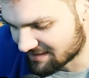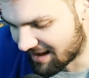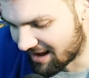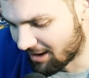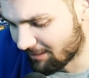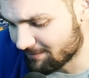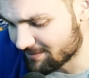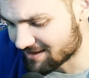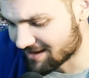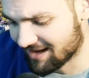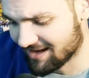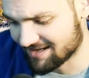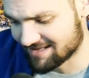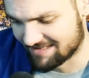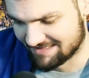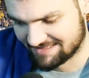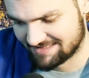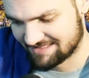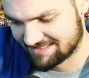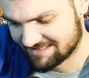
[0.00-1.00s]
I'll be
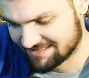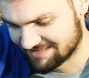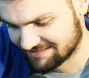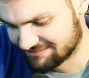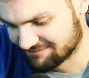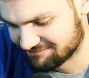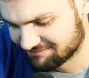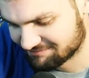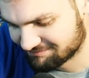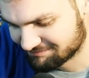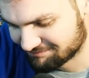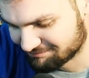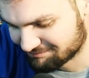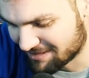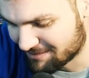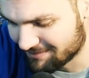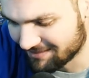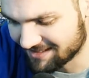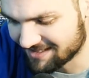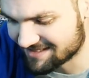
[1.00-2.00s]
honest.
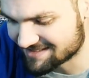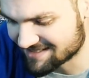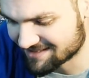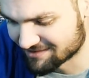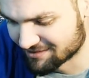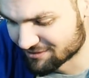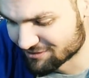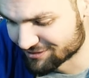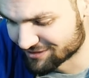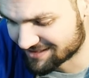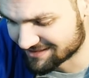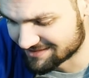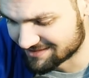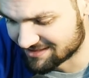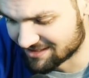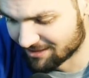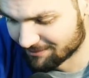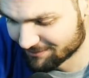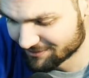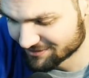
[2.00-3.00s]
Maybe I need to take another look at the
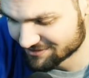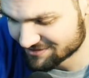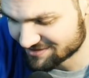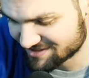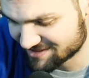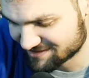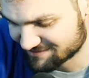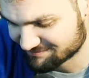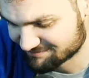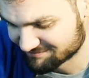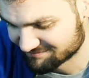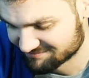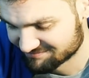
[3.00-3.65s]
numbers.